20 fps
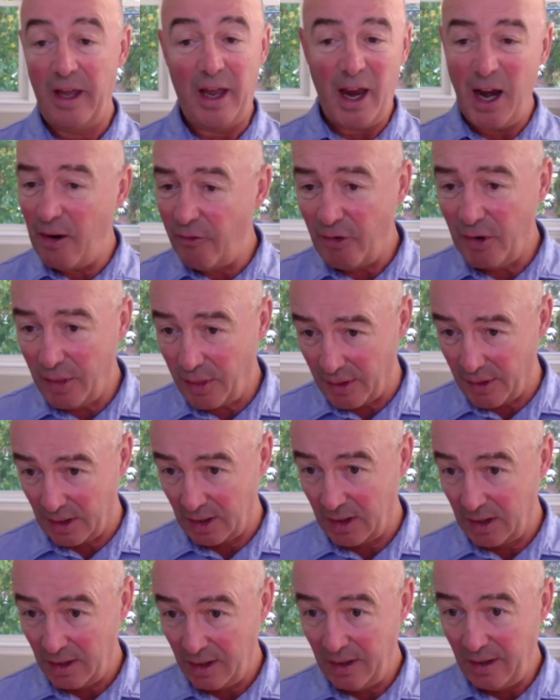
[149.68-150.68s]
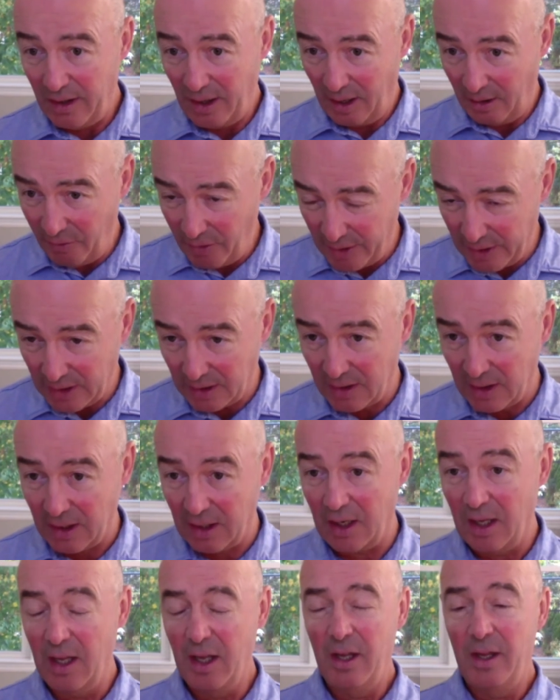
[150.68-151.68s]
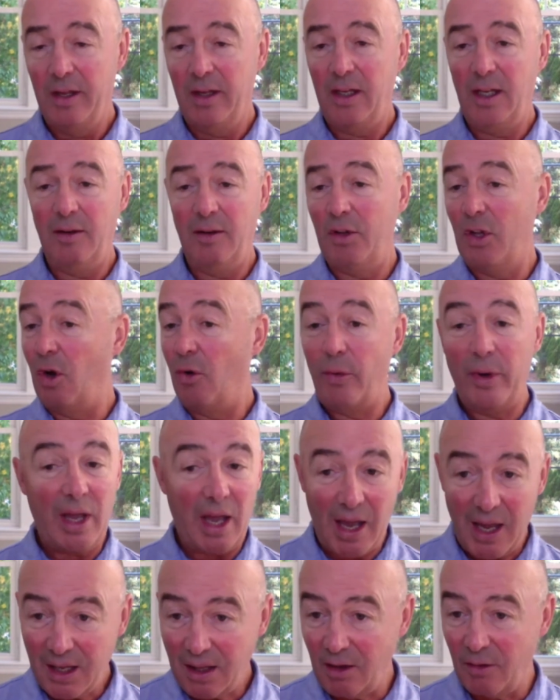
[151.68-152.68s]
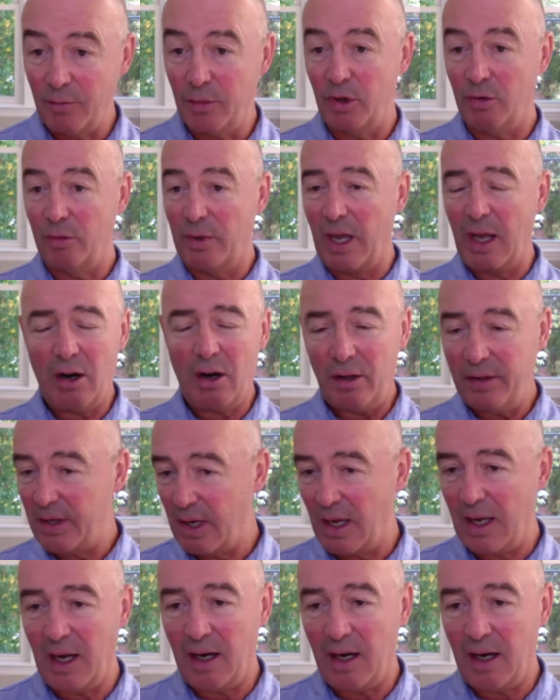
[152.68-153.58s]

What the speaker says: Everything did. Even though we had Lemieux, we had all.